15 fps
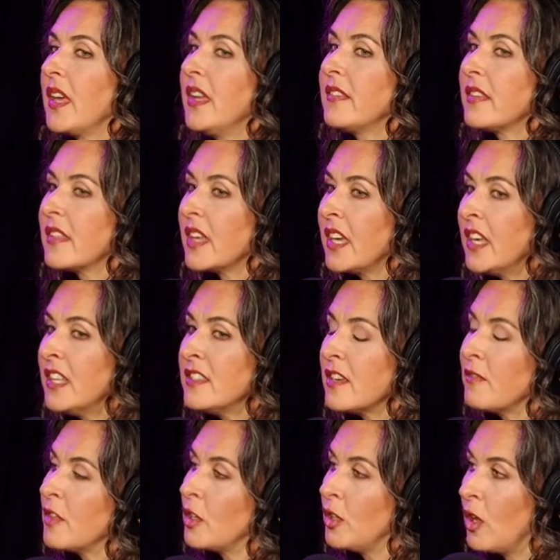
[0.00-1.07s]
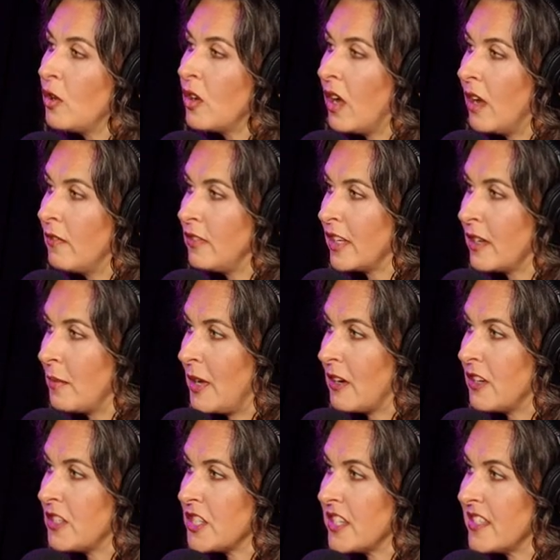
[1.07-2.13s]
it's the kids of the low conflict
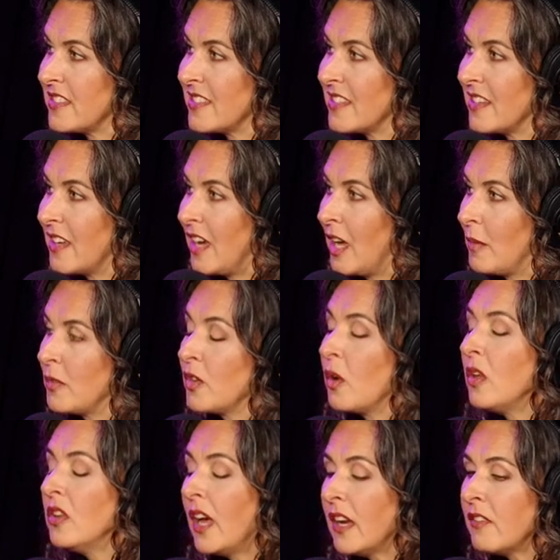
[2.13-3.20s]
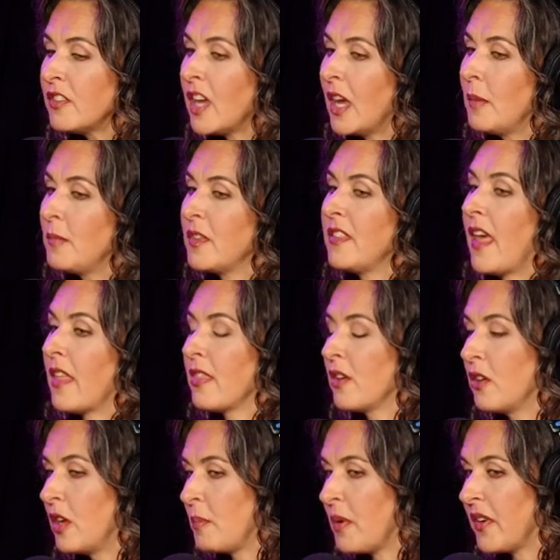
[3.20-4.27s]
marriages. Um, so, a lot of times in that
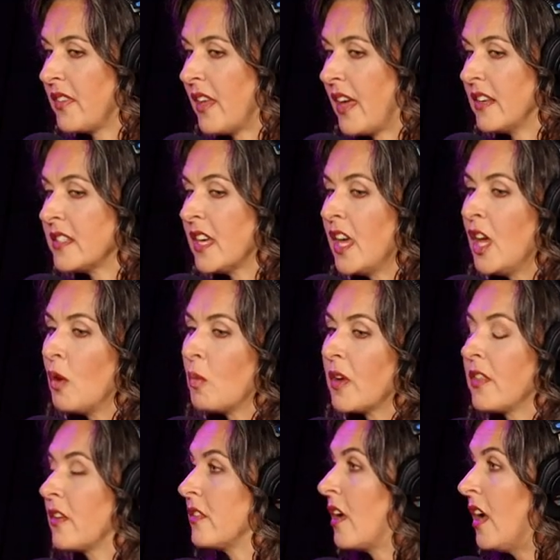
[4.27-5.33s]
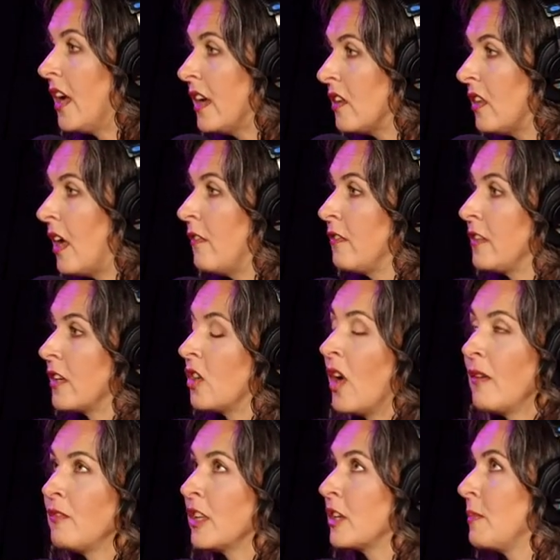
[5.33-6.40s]
30%, where there's a high conf-
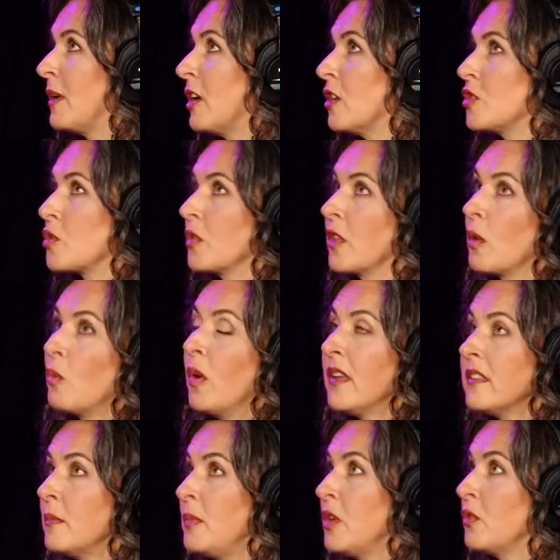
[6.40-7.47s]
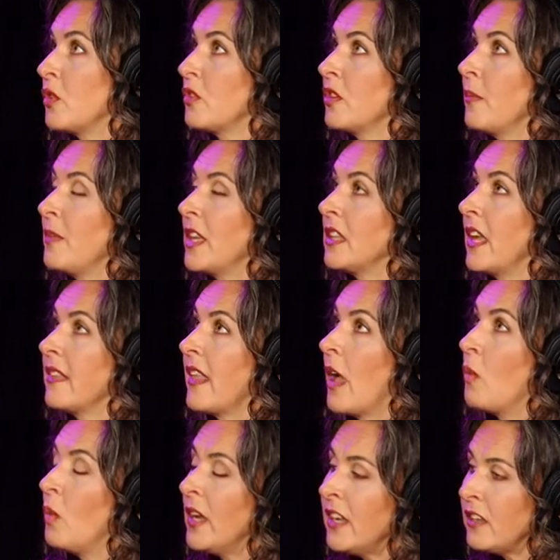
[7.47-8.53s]
conflict marriage or there was abuse or something like
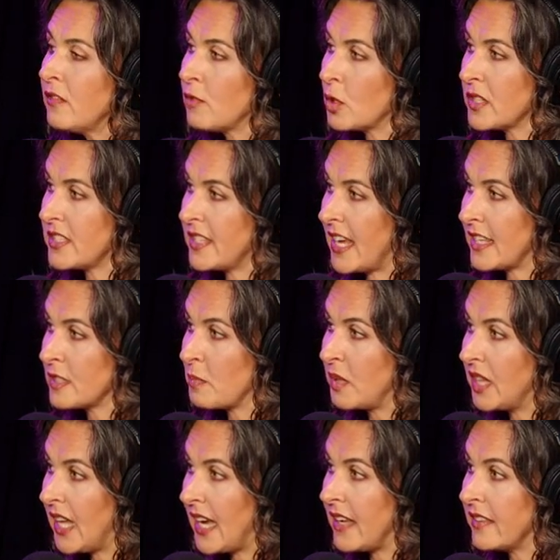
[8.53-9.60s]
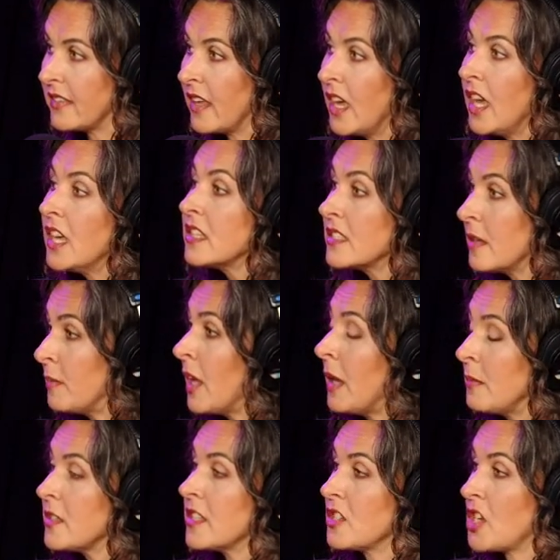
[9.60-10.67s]
that, when a divorce takes place,
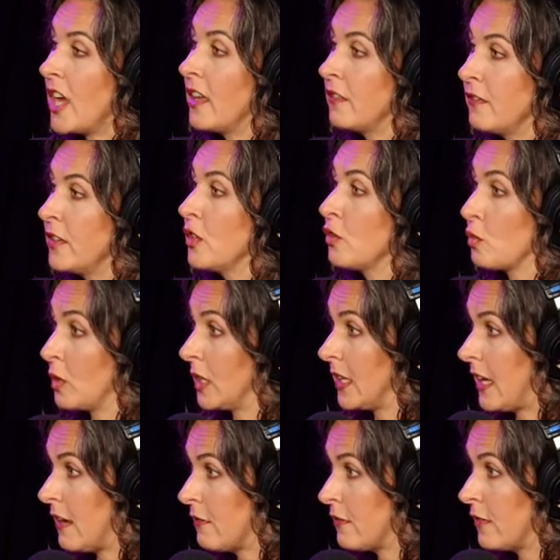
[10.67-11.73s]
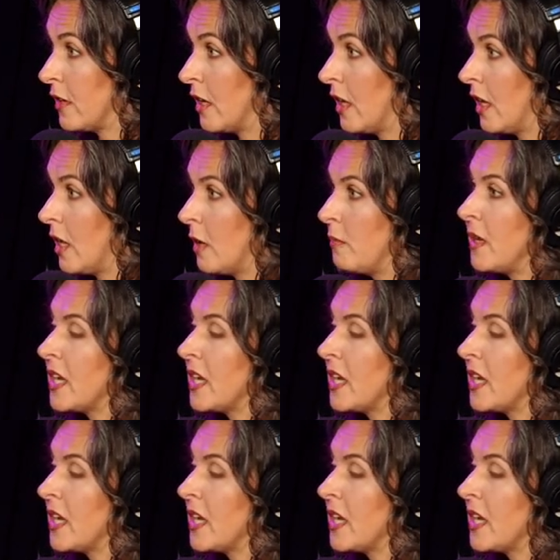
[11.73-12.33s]
sometimes the child feels relief mm-hmm.